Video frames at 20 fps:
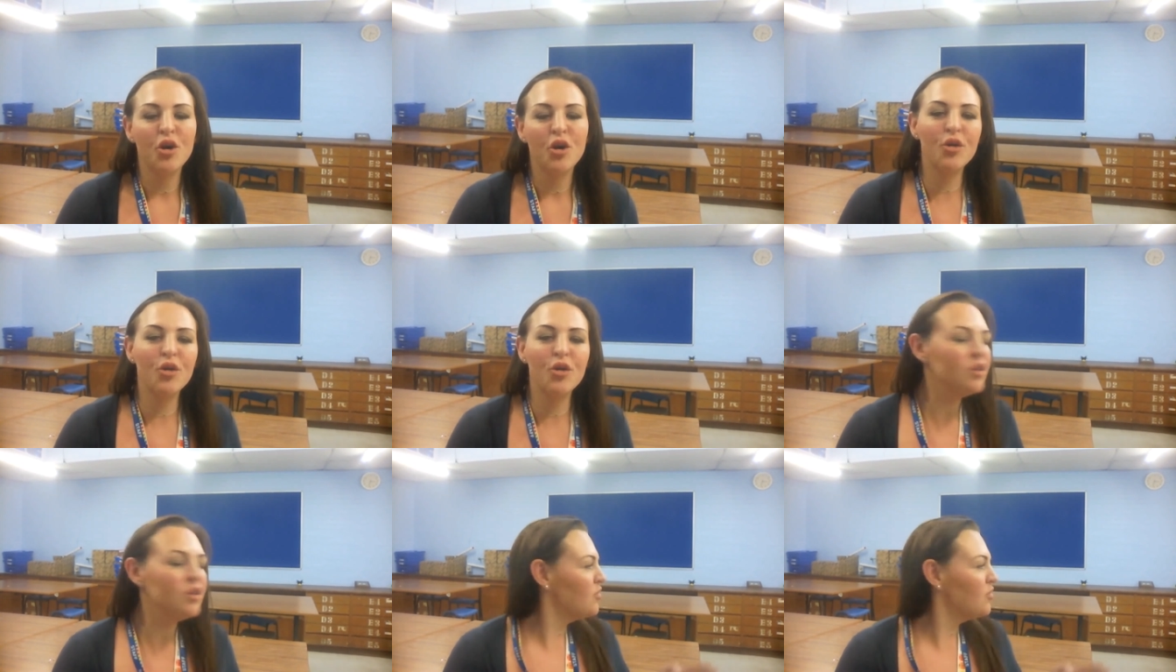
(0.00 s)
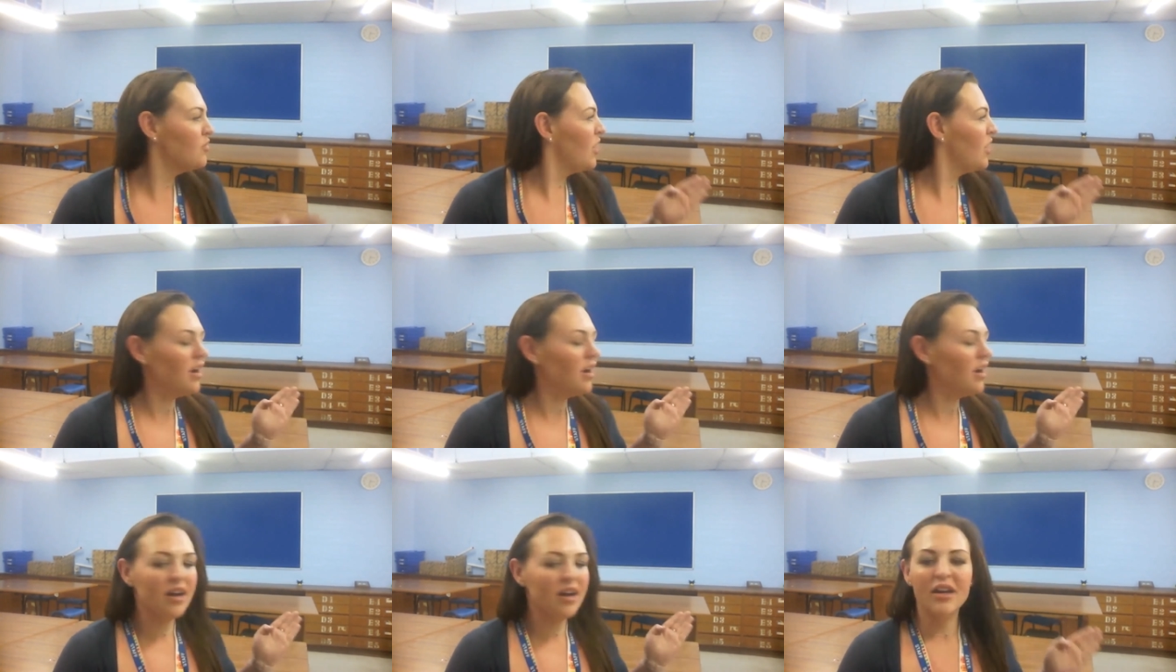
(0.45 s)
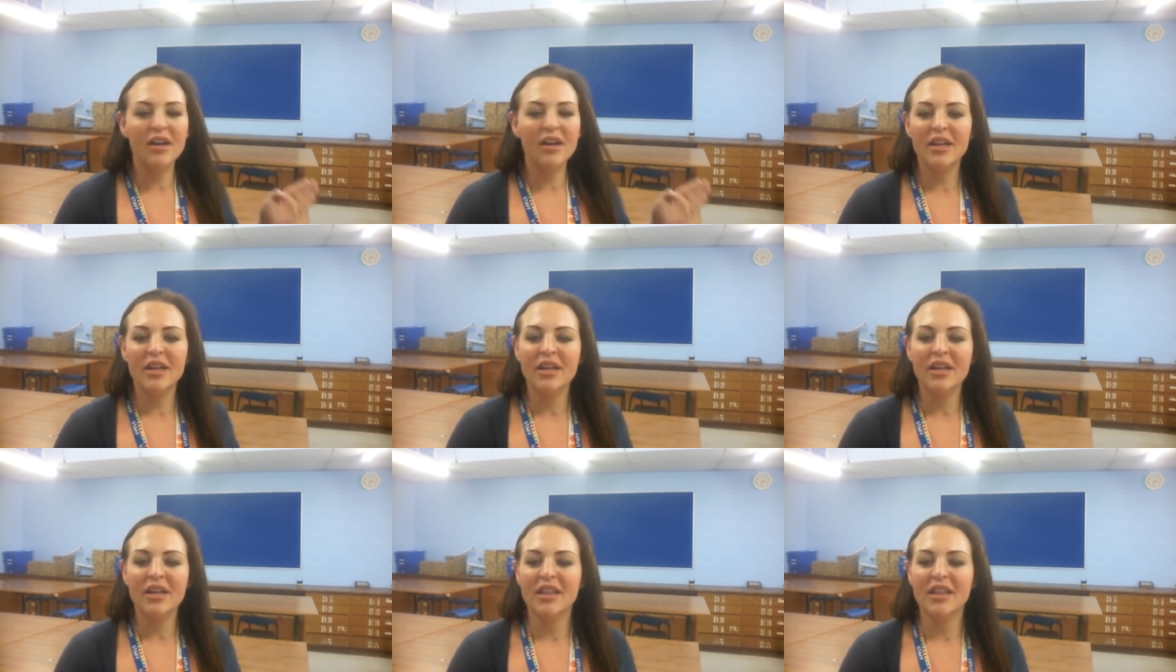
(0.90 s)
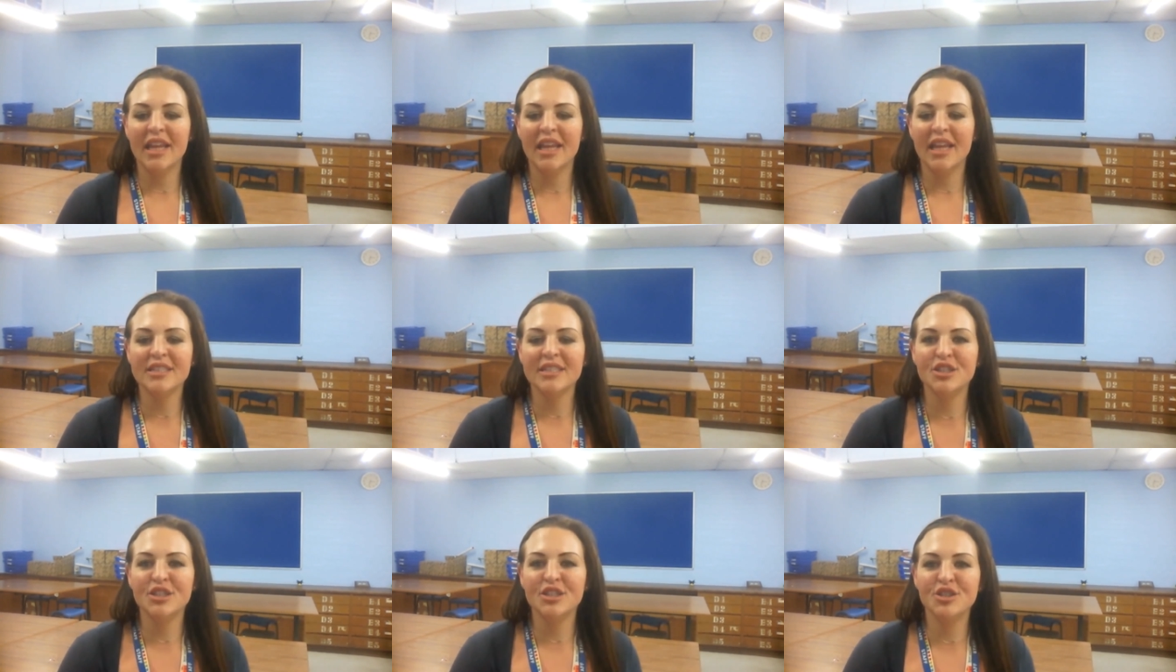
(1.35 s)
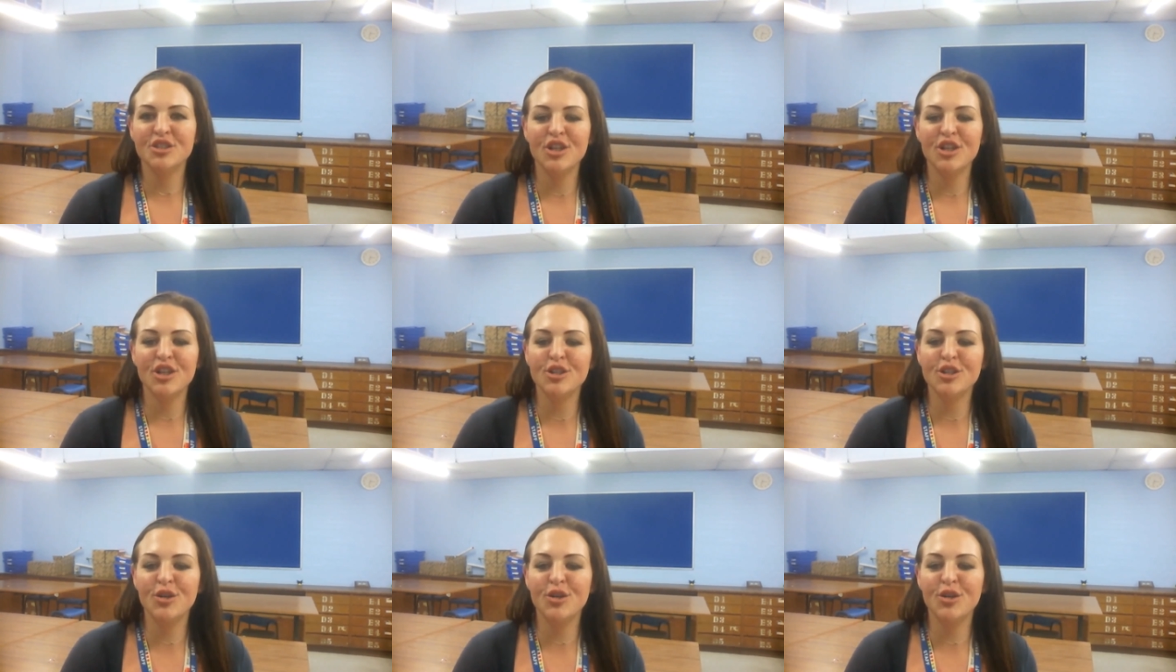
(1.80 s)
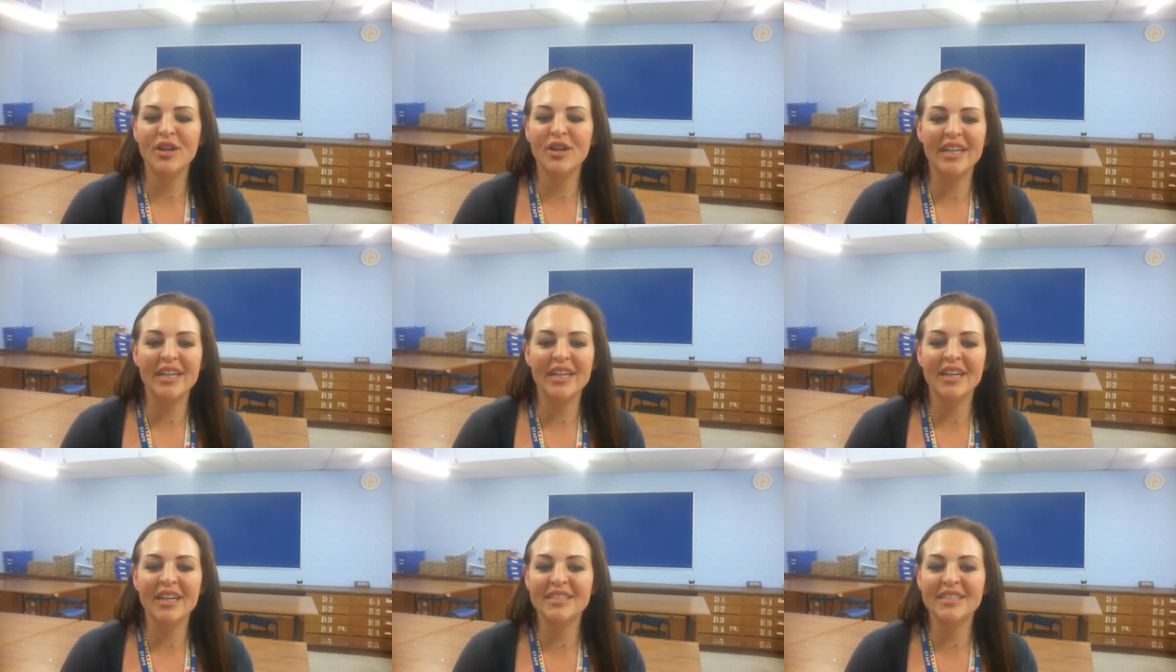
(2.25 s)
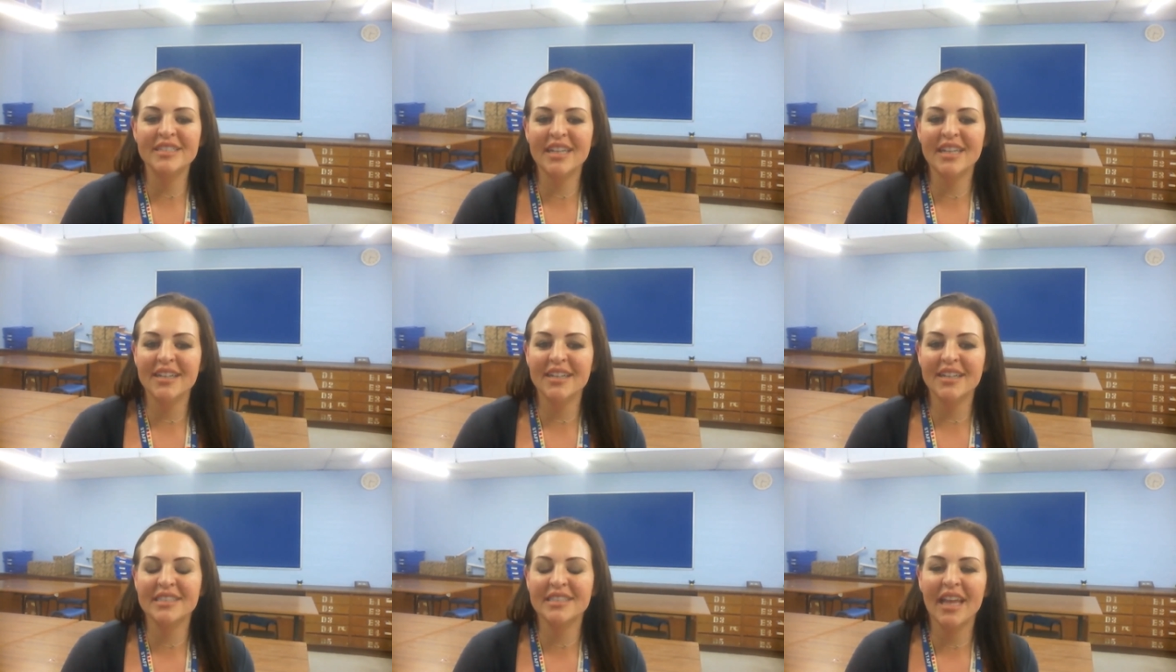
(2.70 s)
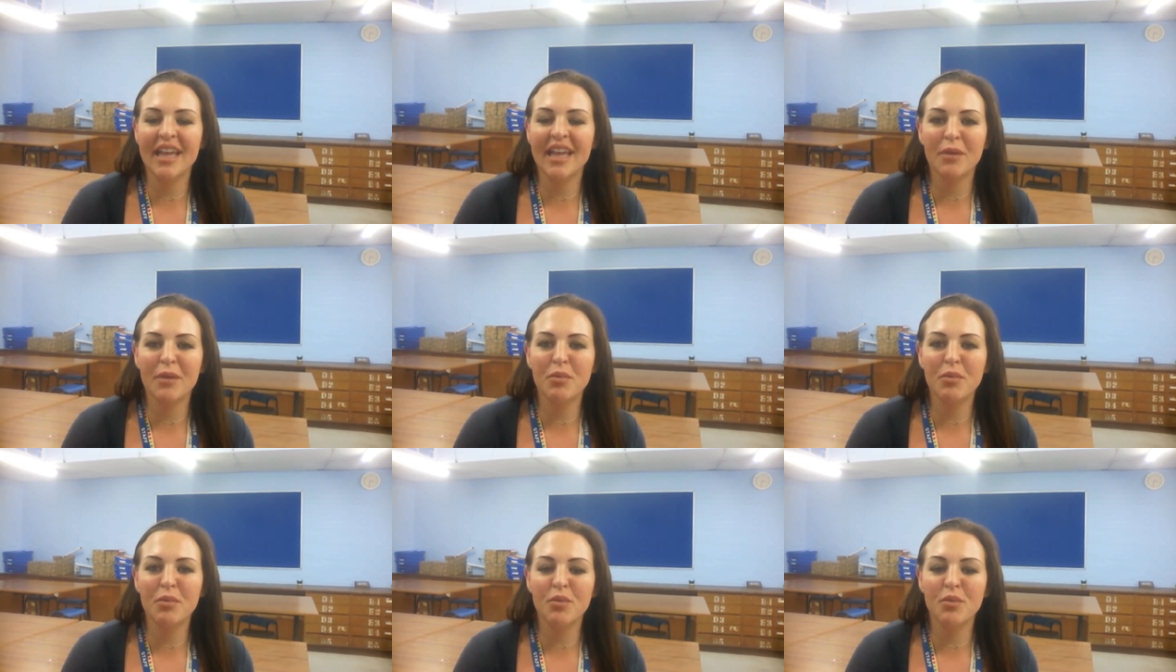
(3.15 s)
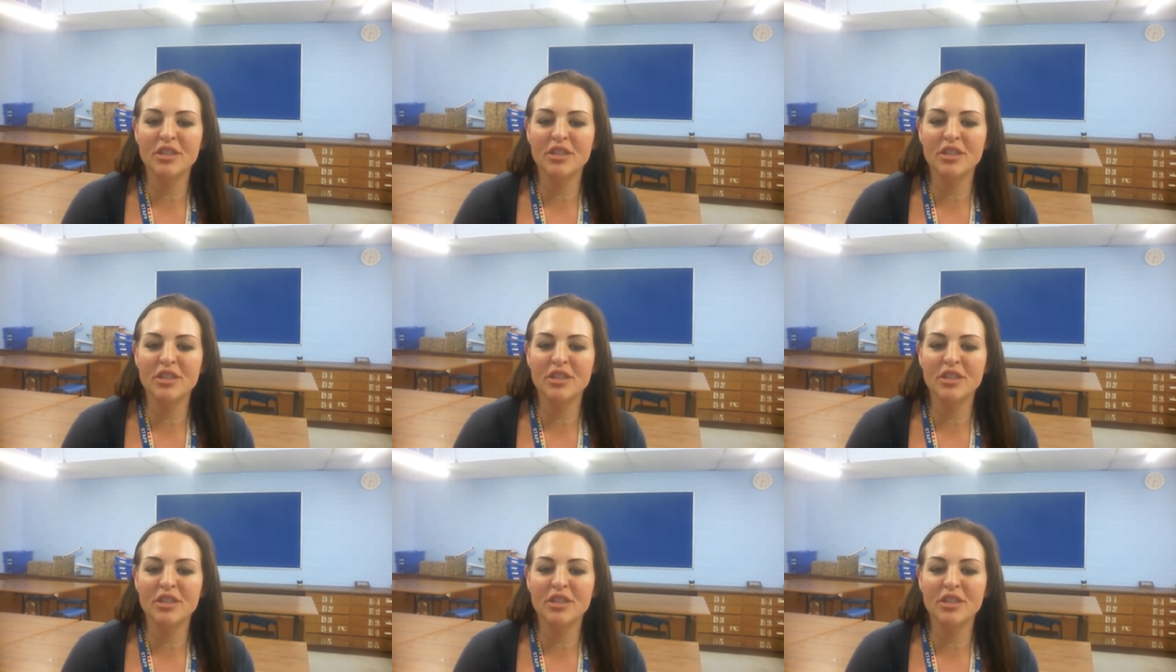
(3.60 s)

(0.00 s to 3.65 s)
All of our lessons are taught in a science lab,